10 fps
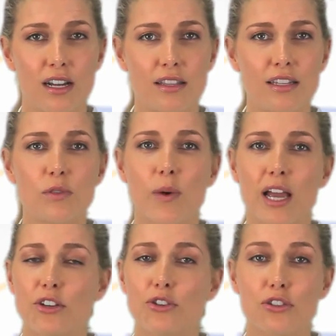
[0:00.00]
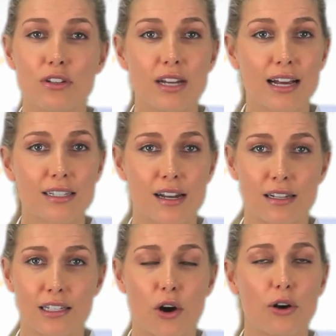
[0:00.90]
This way you shouldn't
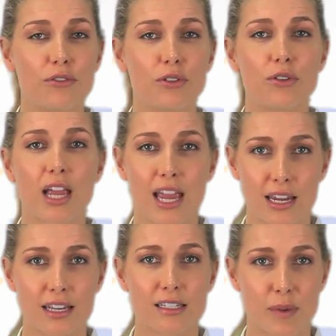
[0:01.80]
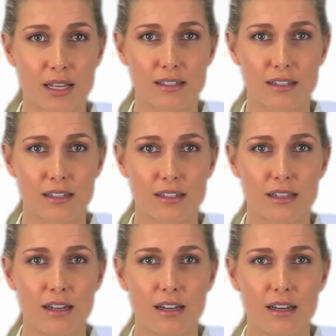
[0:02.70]
accidentally overlook any expenses.
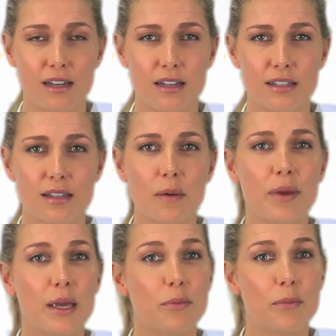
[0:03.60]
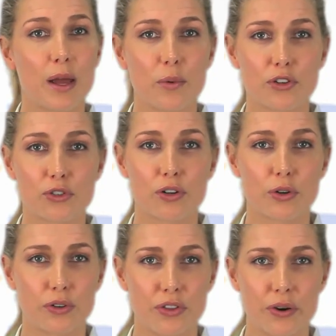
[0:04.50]
Some people may want to
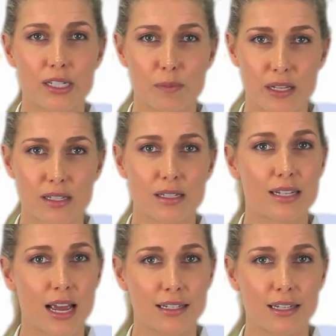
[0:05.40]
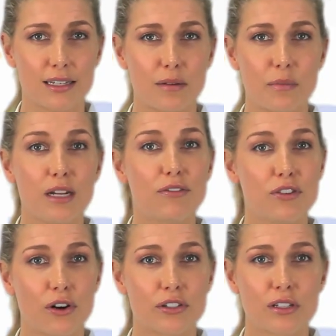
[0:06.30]
record their expenses daily, but if
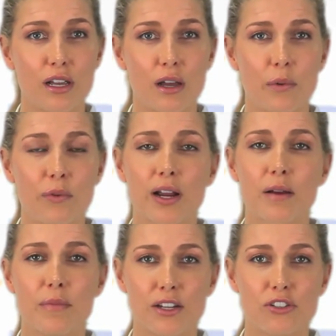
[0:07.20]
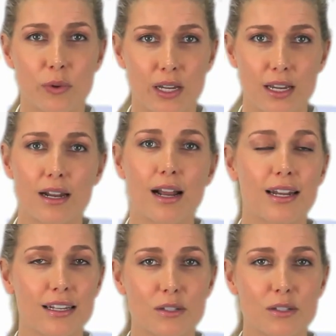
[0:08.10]
not, we recommend doing it at least